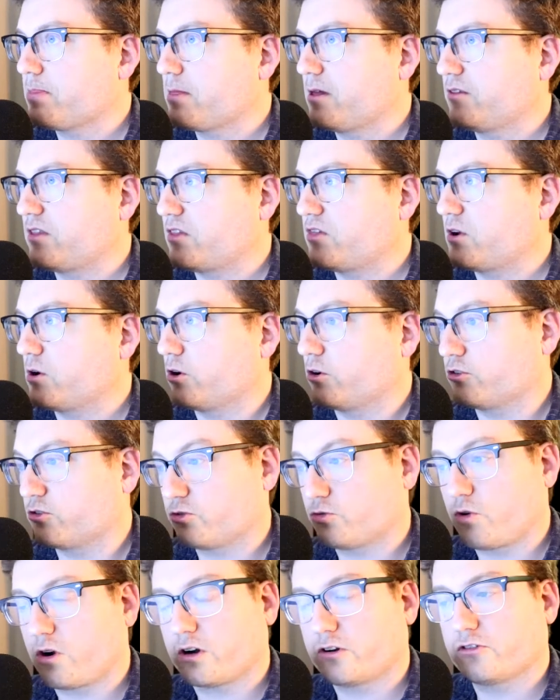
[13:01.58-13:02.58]
that there are
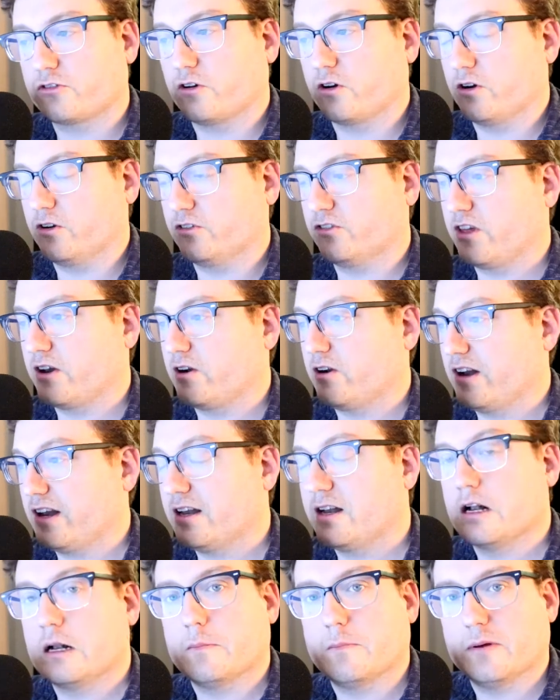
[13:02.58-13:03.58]
structures that are
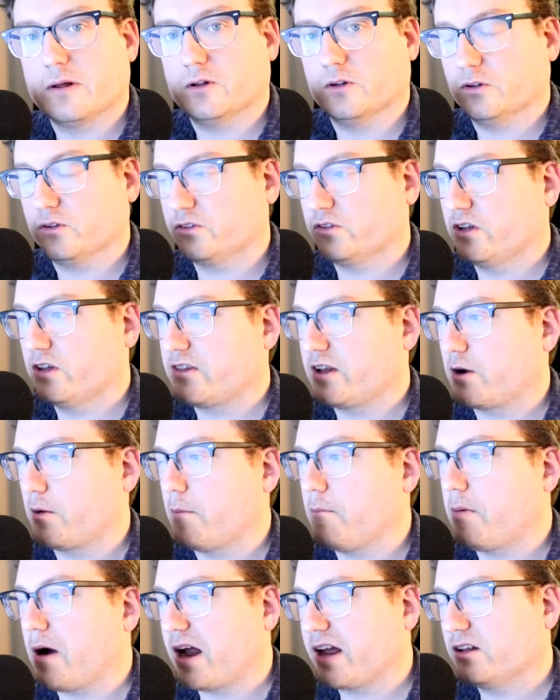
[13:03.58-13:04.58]
inbuilt, that are
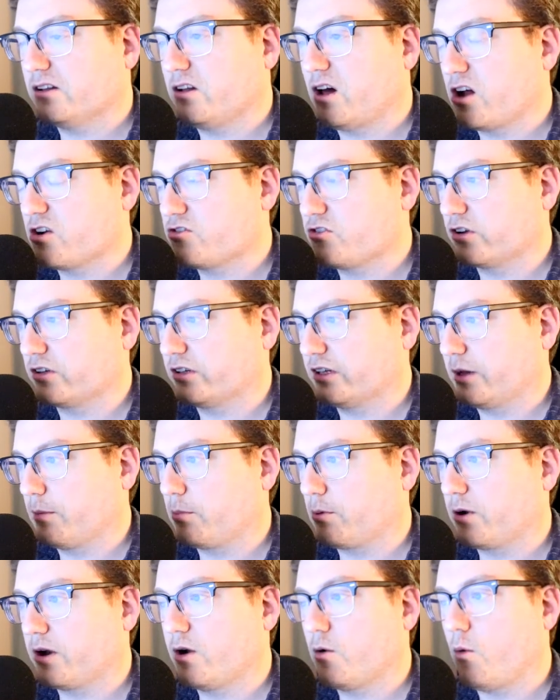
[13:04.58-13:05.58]
biologically
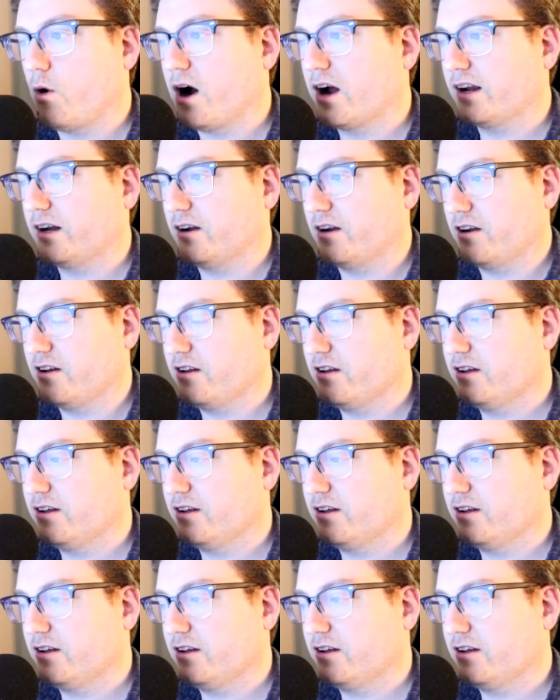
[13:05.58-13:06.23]
pre-wired,